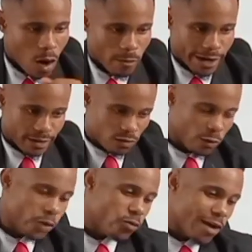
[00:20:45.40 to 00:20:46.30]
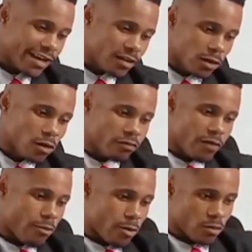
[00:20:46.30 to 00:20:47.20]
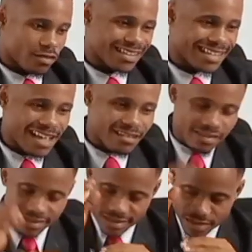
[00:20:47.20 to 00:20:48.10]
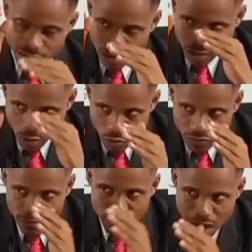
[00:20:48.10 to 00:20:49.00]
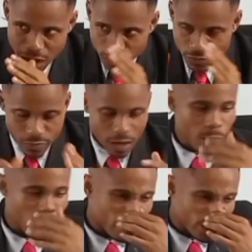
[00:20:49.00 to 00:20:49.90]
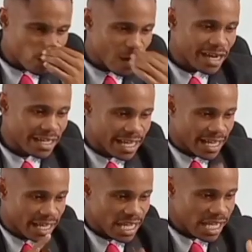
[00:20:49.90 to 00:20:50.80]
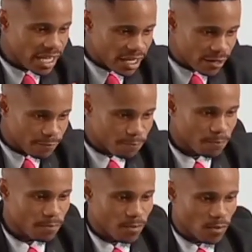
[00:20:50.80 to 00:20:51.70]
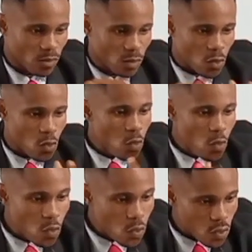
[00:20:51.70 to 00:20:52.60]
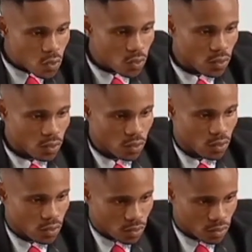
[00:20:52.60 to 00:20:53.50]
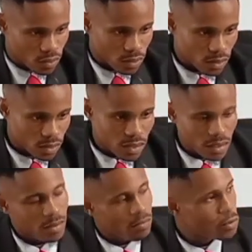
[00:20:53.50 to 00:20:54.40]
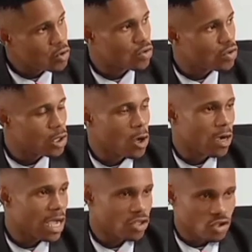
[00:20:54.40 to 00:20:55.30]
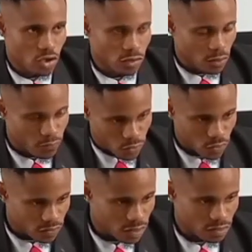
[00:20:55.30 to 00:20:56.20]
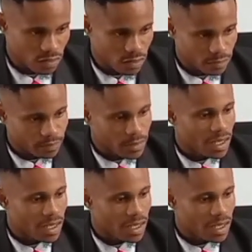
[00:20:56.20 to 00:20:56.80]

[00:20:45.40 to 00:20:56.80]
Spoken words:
All right. So you write closed vowels. That's closed mouth vowel. You write the E, U, both long and short of those things.